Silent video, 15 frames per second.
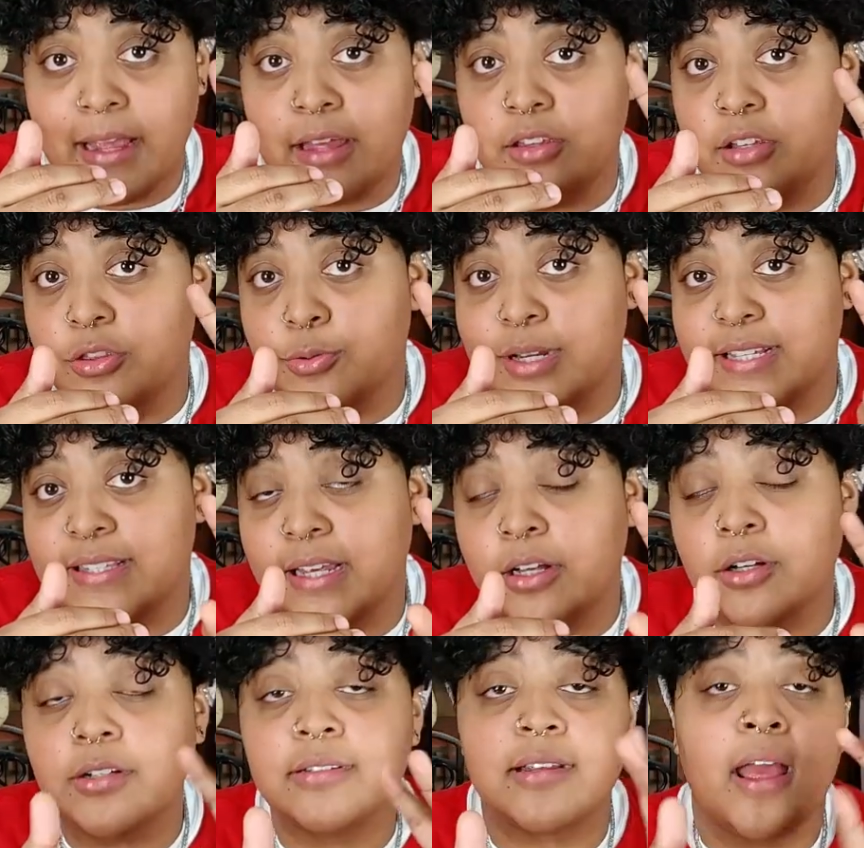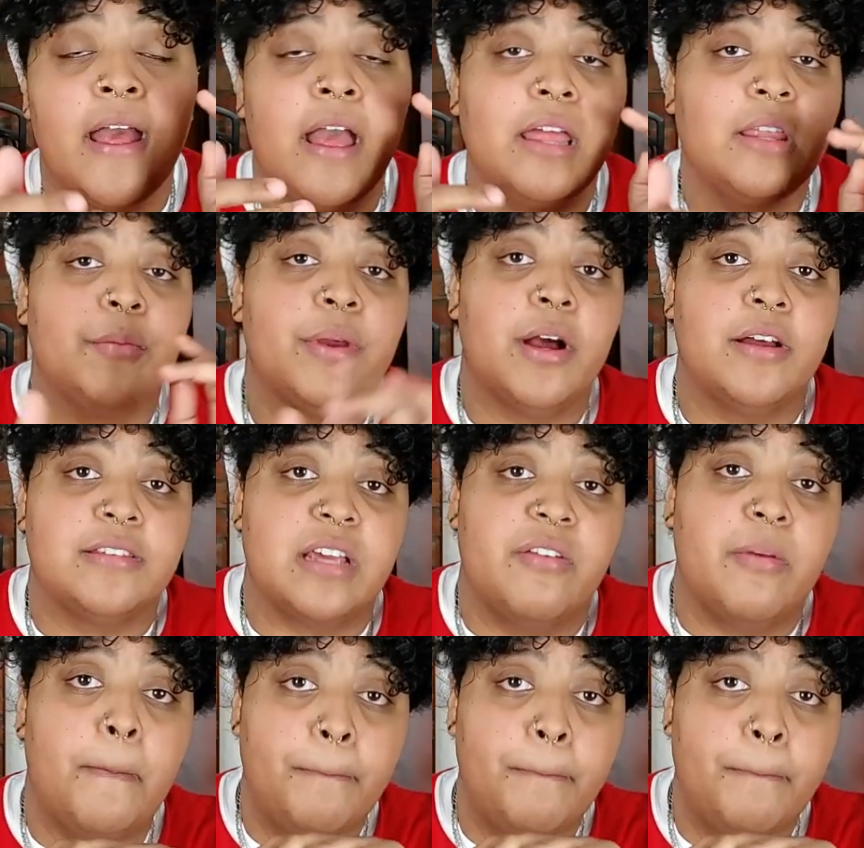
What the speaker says: and then three singles. And then we also have a